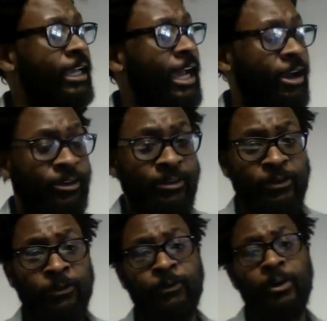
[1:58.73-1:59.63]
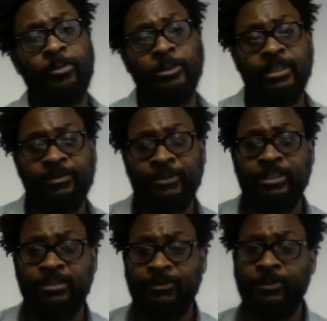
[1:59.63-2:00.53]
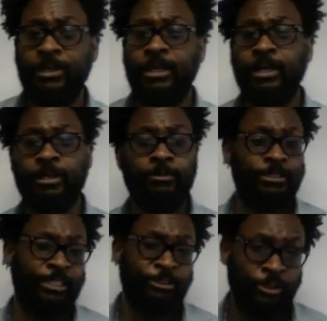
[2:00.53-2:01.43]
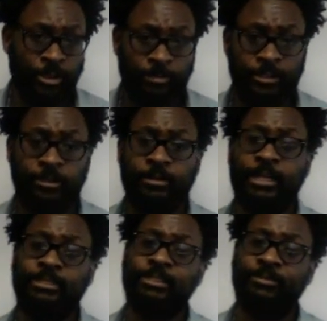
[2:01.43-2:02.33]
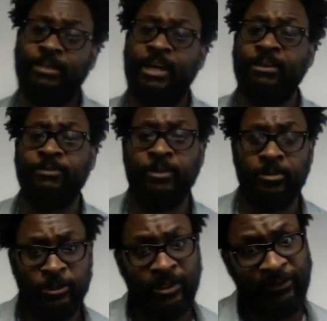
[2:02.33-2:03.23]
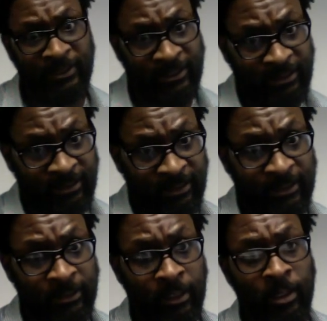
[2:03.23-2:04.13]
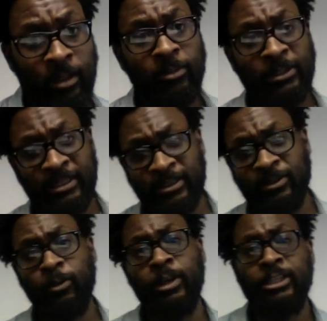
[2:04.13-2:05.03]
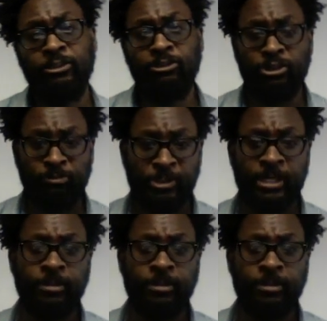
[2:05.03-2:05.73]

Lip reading: I'll give you a formal definition for accounting, which I normally don't like to give a lot of formal definitions in, but this is one that you should be